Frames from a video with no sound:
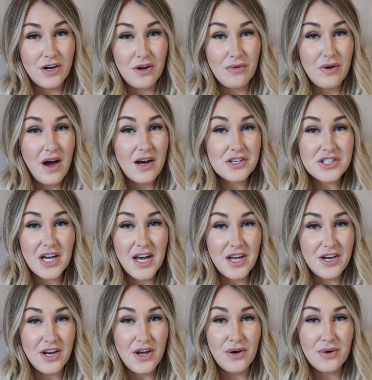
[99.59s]
No nausea,
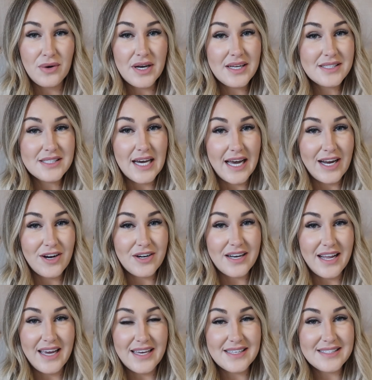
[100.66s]
no
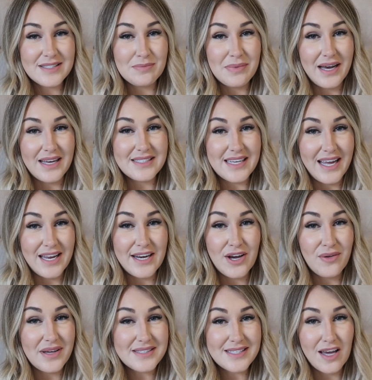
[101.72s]
tiredness, but I
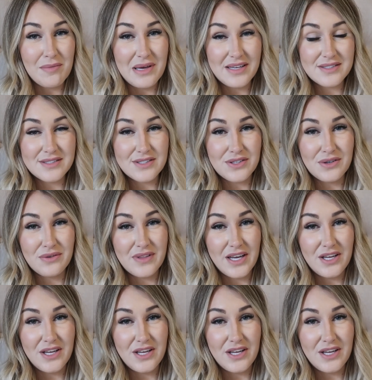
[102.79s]
know that's coming soon.